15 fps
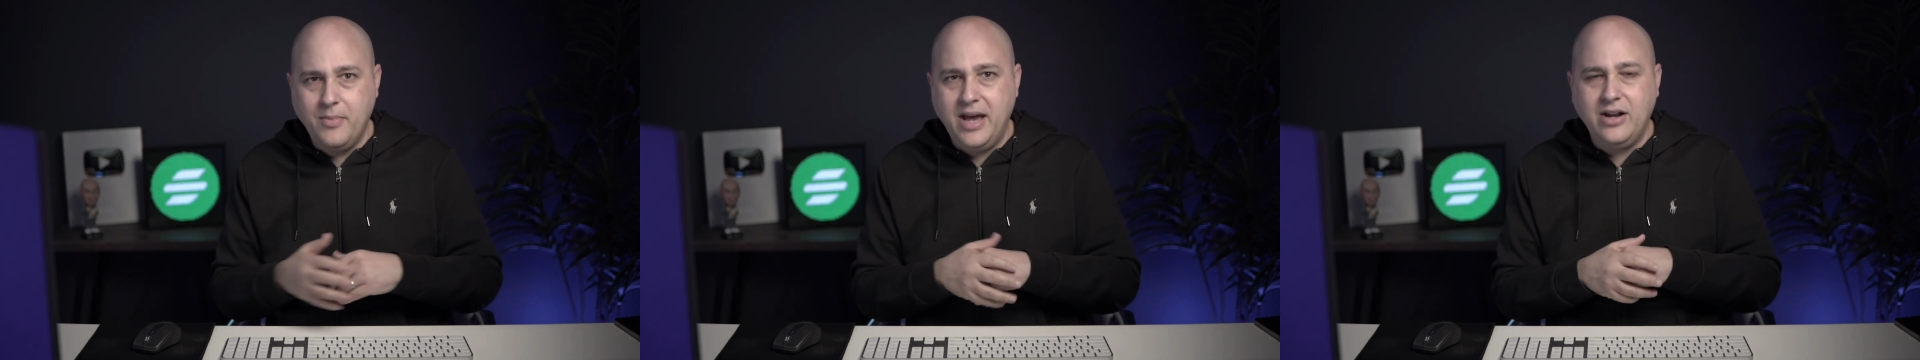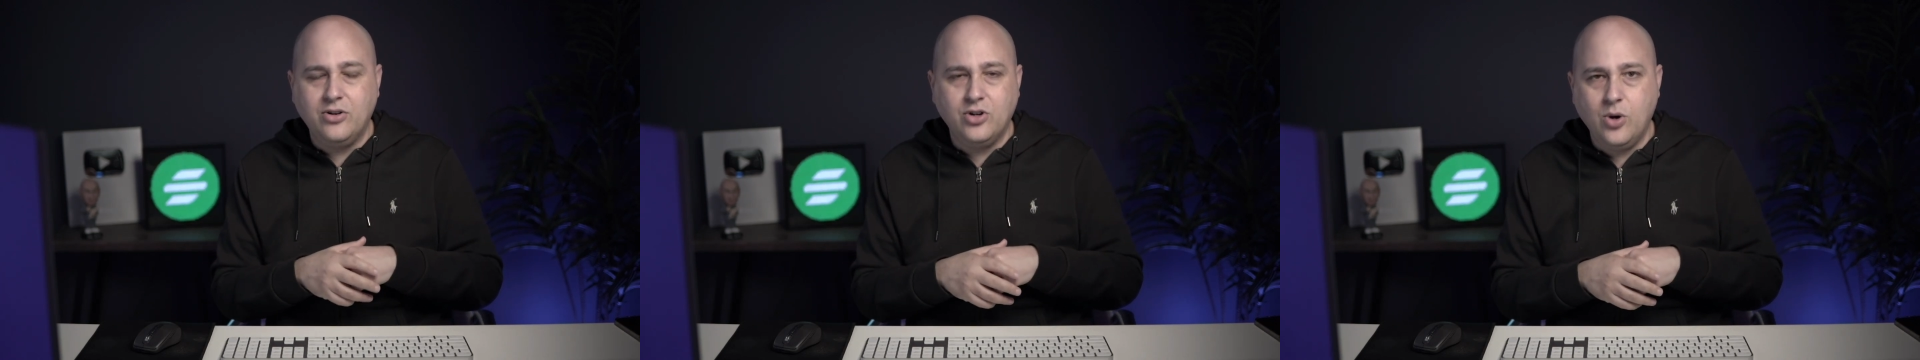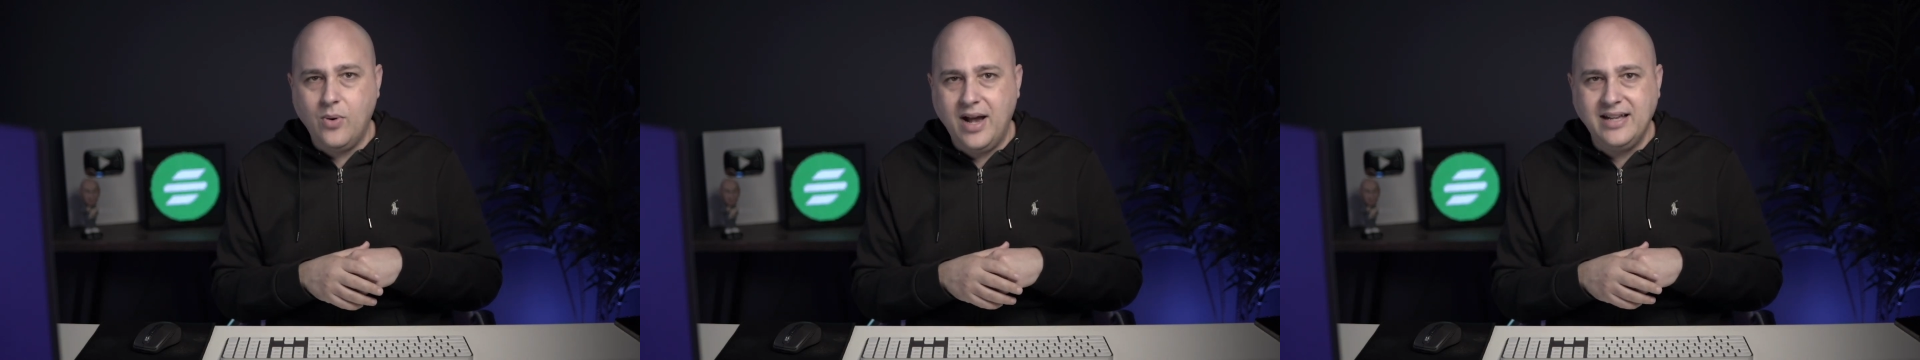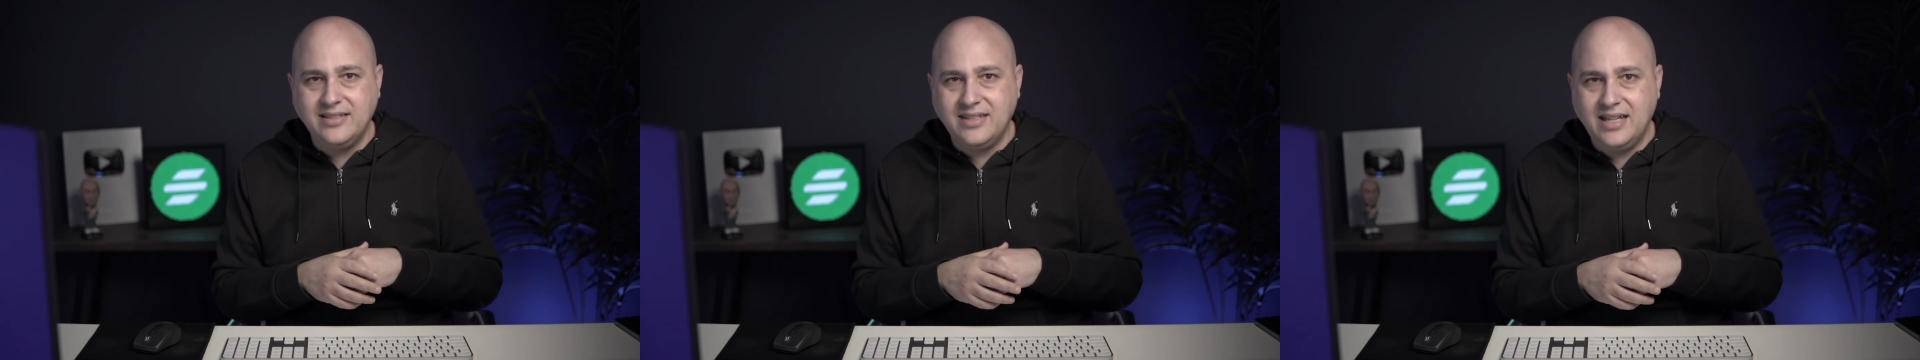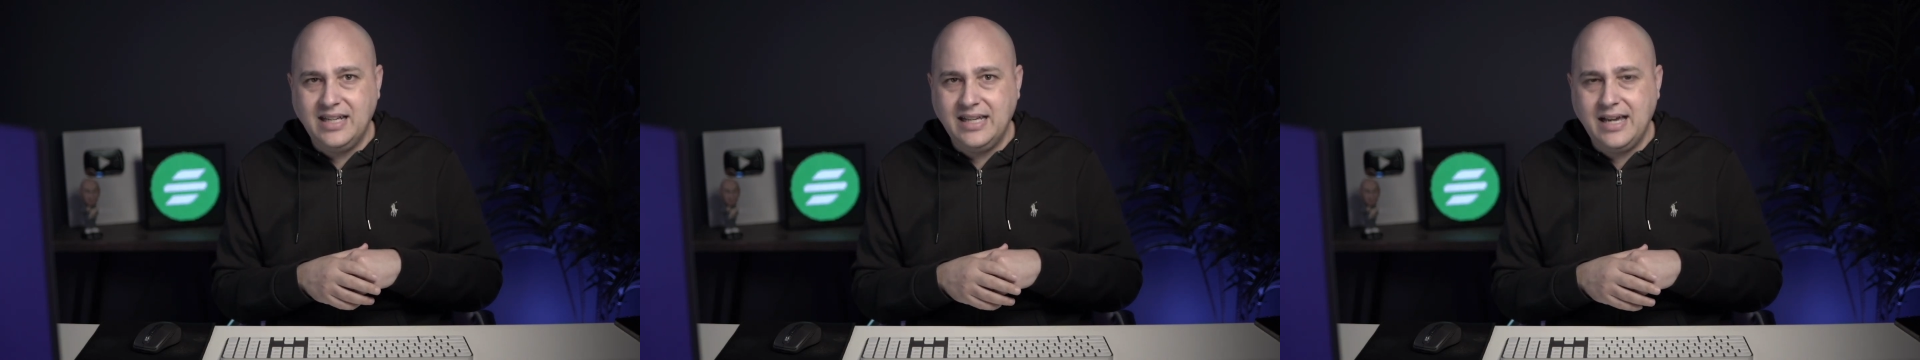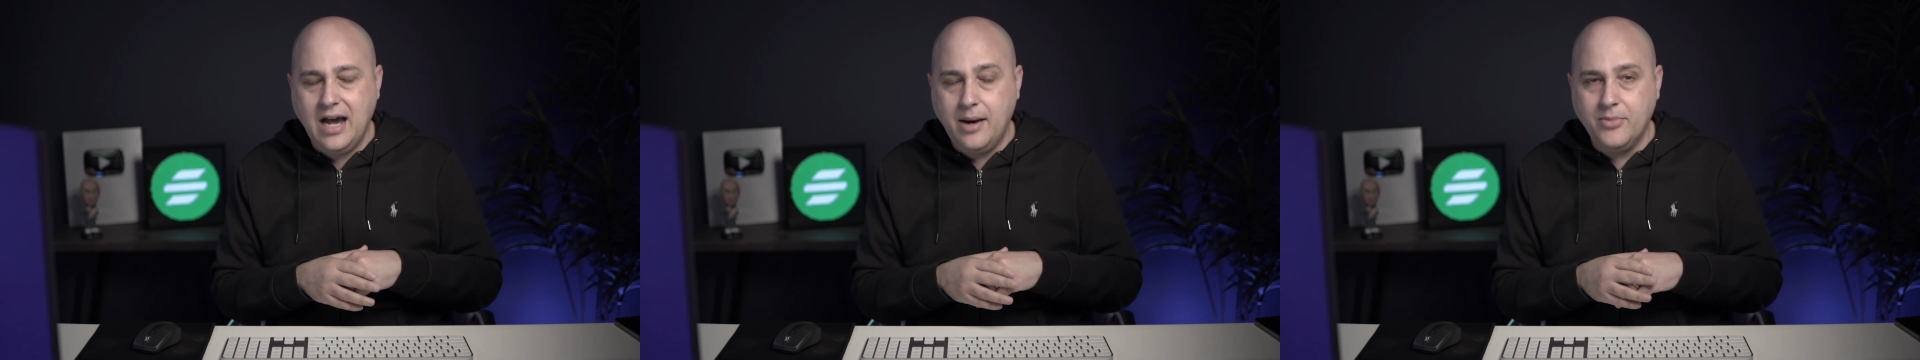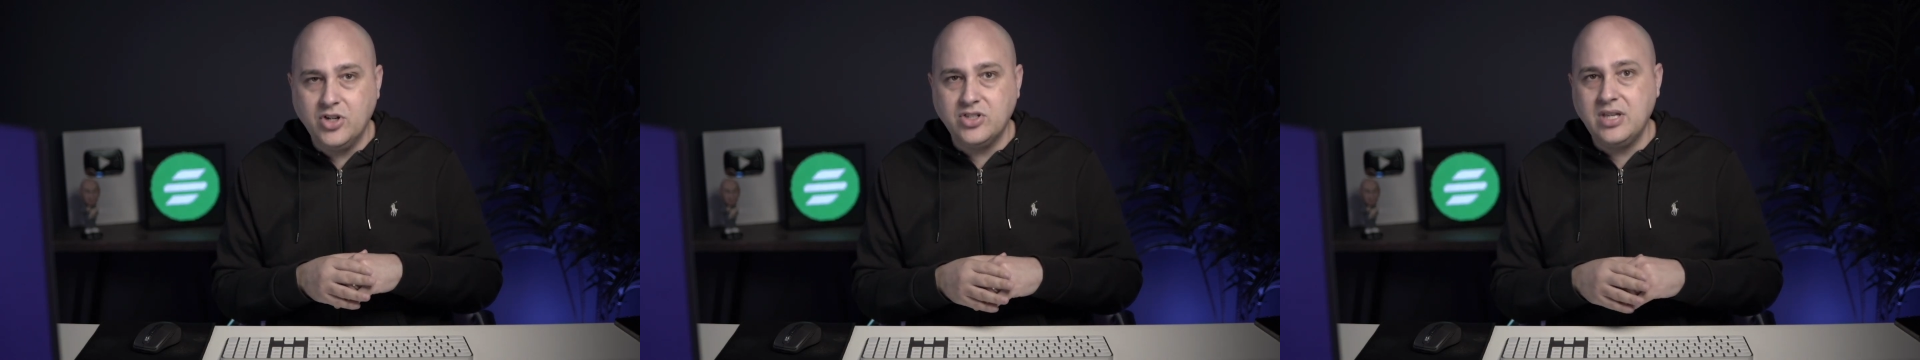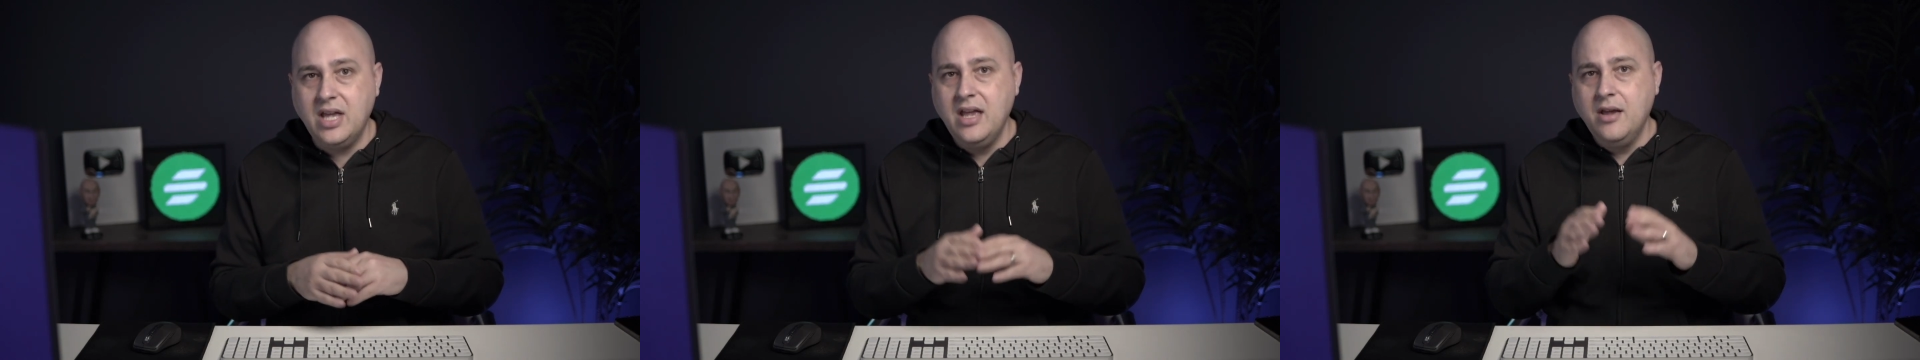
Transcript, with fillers: I don't know why I said e-commerce,